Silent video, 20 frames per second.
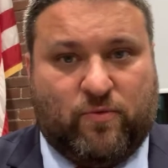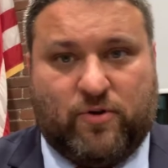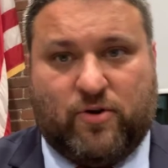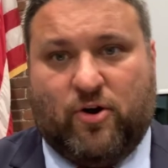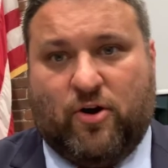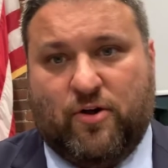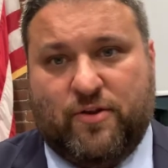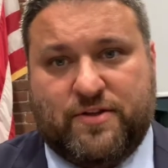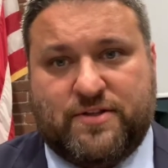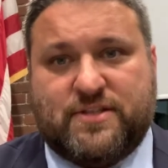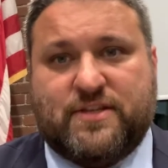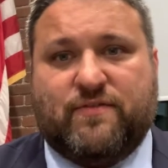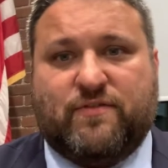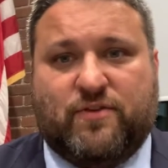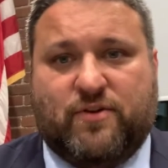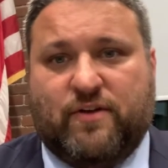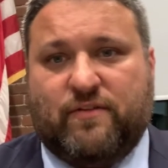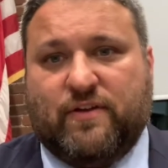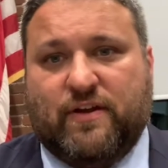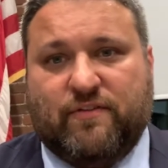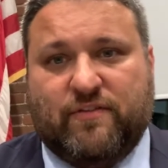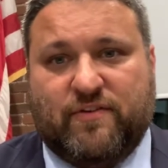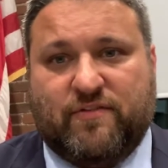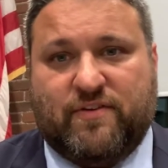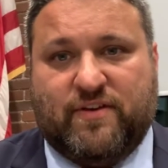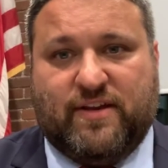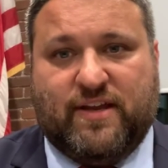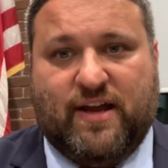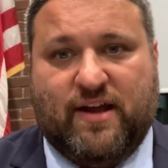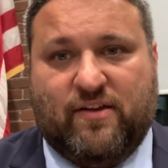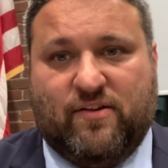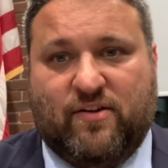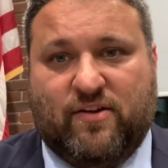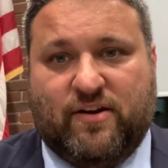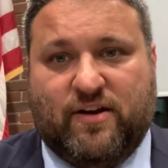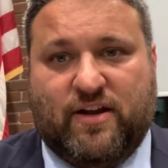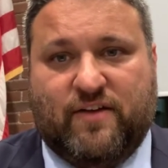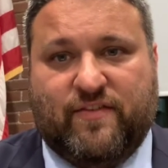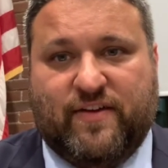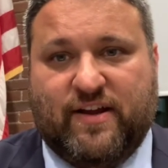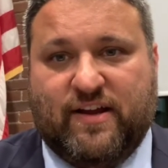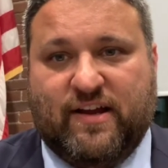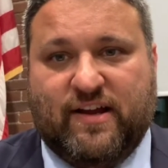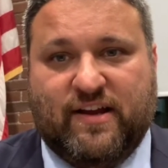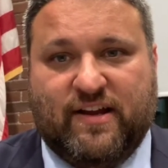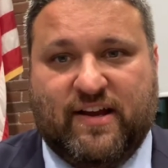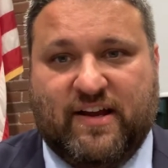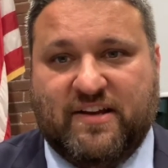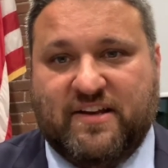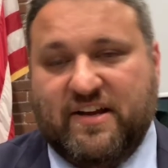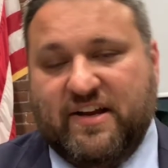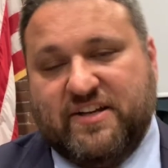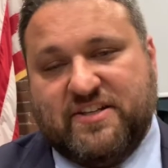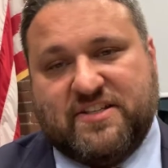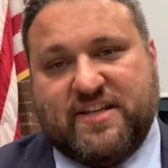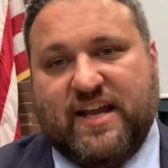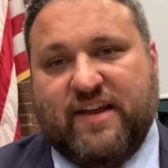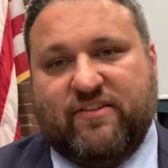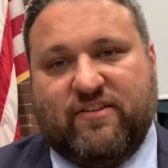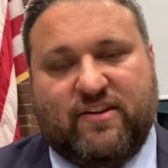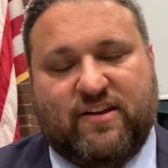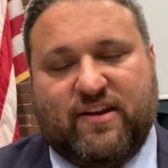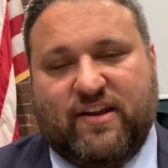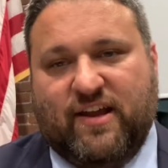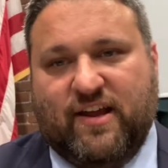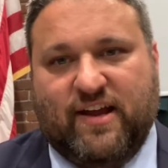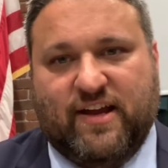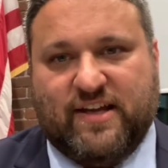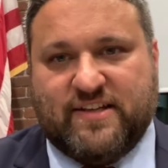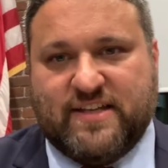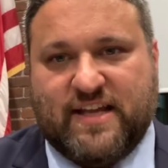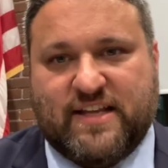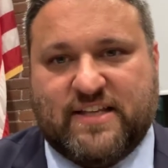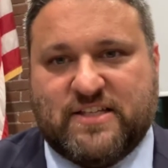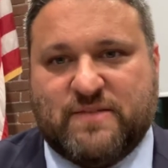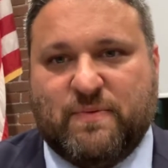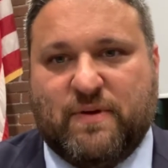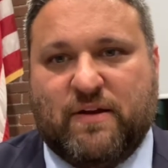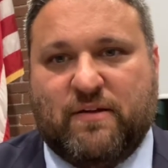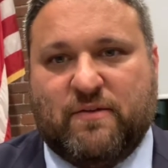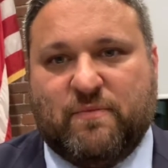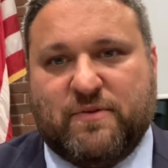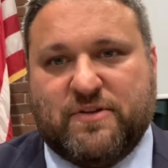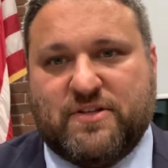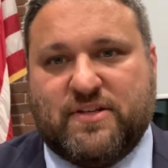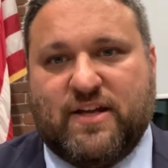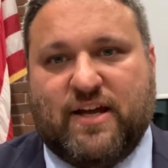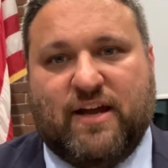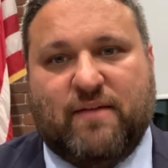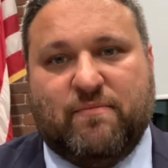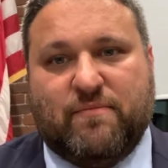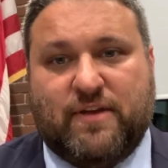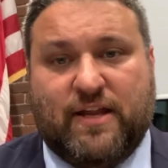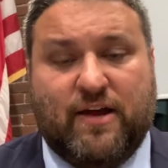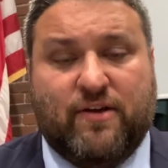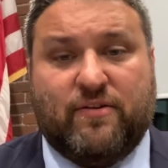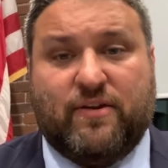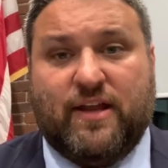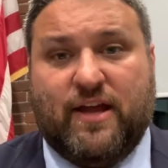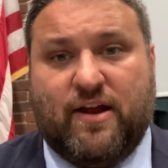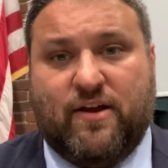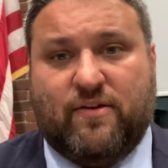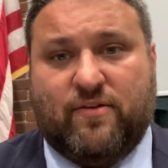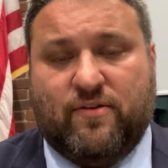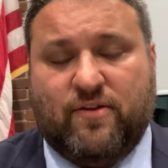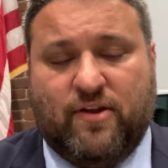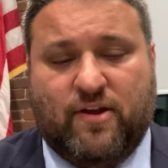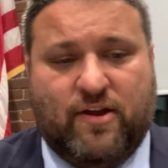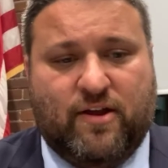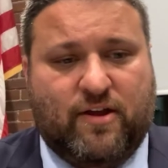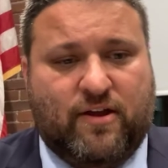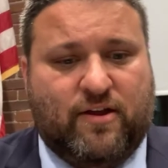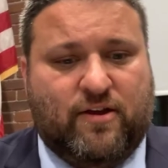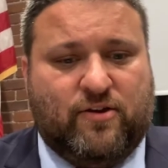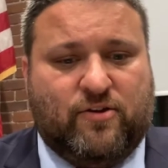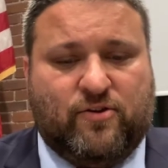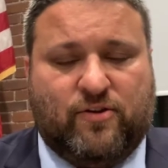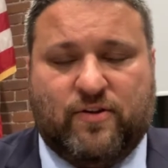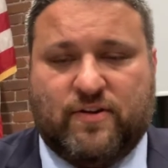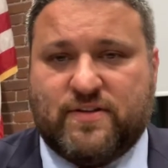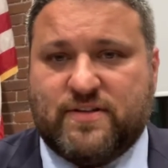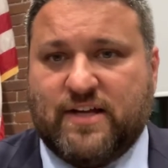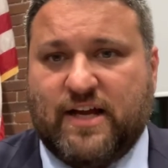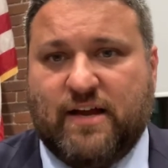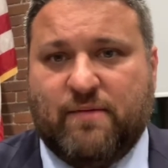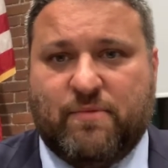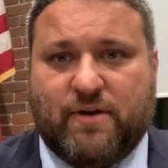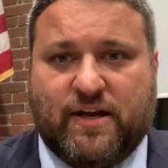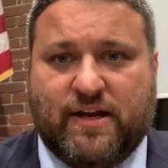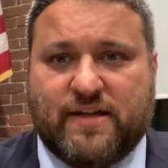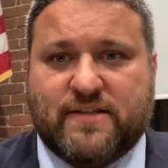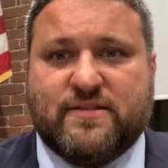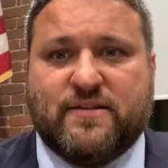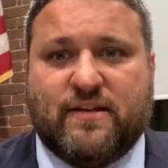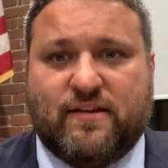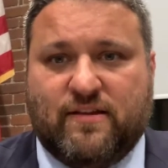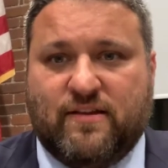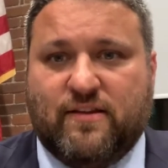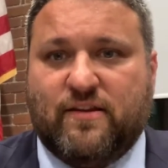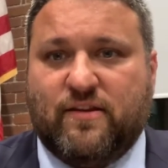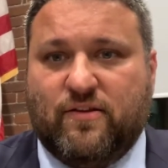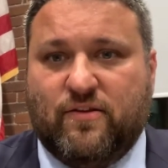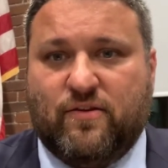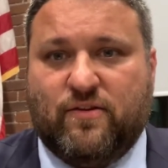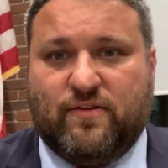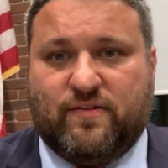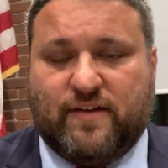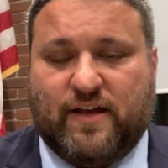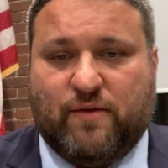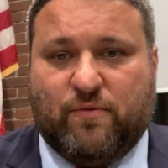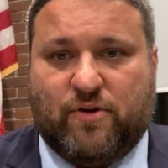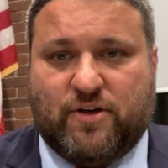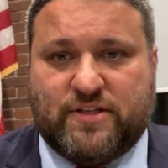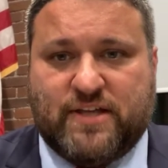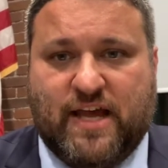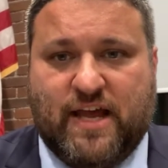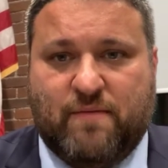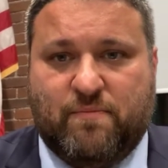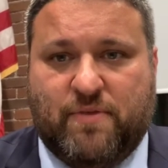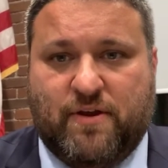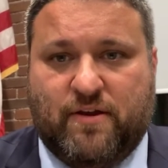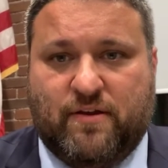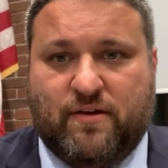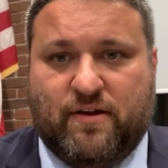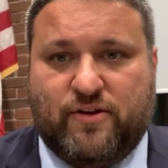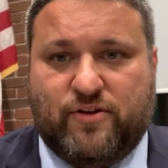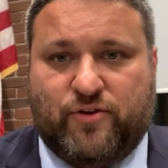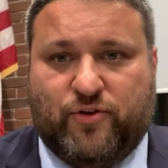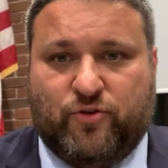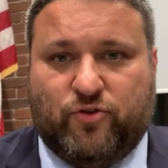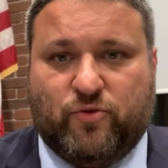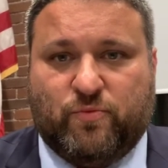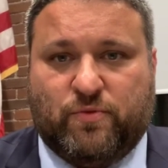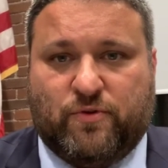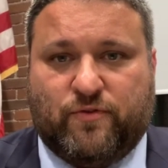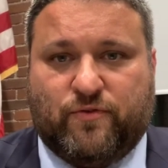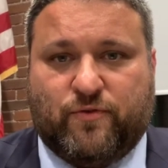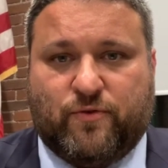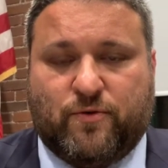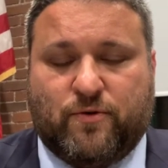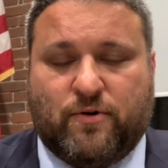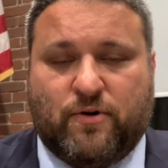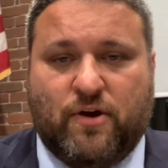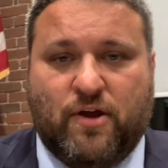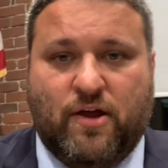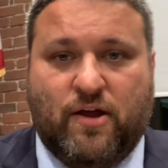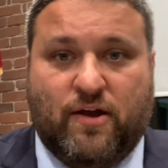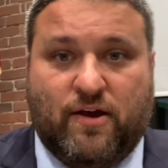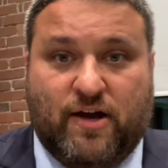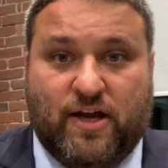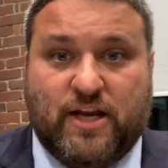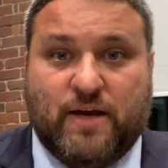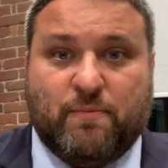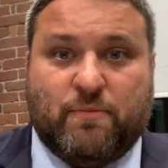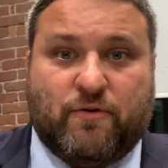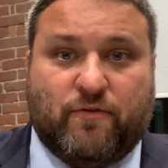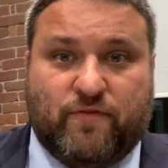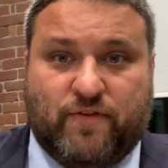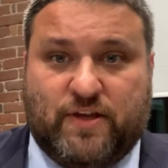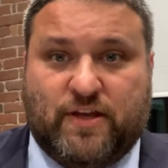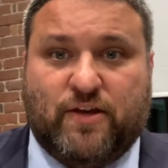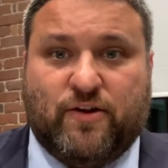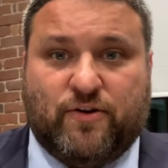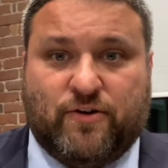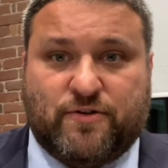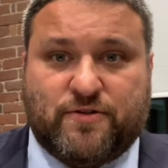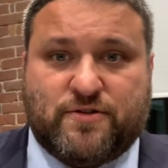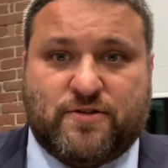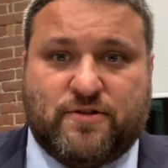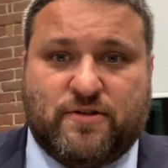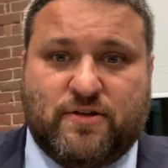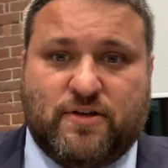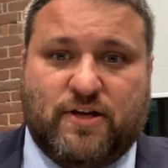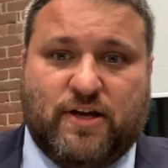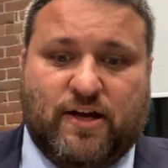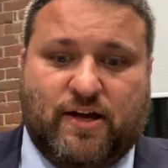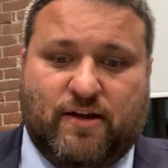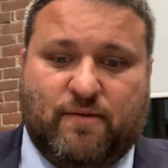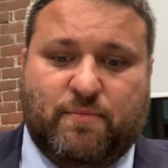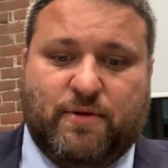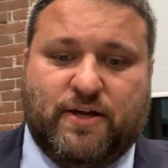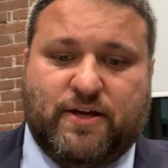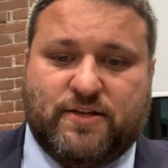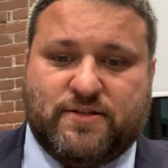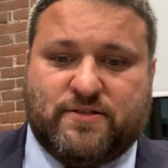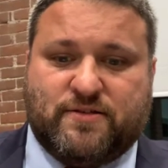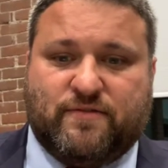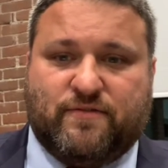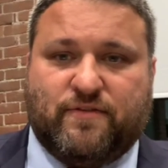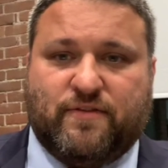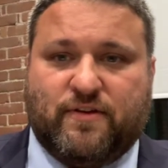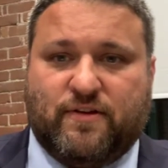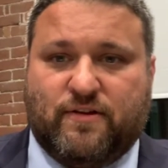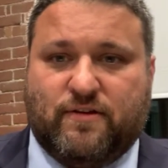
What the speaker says: recall this, even though I've lived in town long enough. I just hadn't spent as much time downtown during this time, but I guess that the sidewalks had been unusable for a number of years because of